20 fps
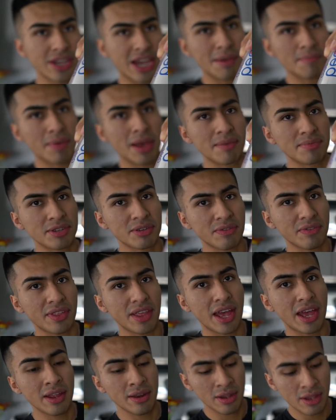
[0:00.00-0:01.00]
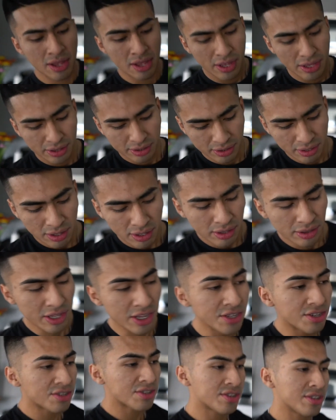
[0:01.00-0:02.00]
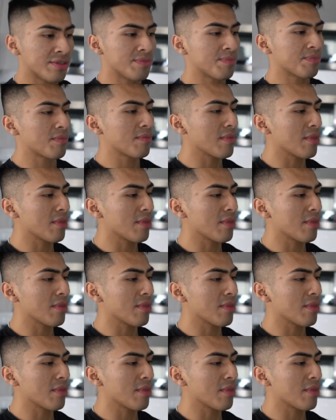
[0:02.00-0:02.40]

Diet Pepsi with that. This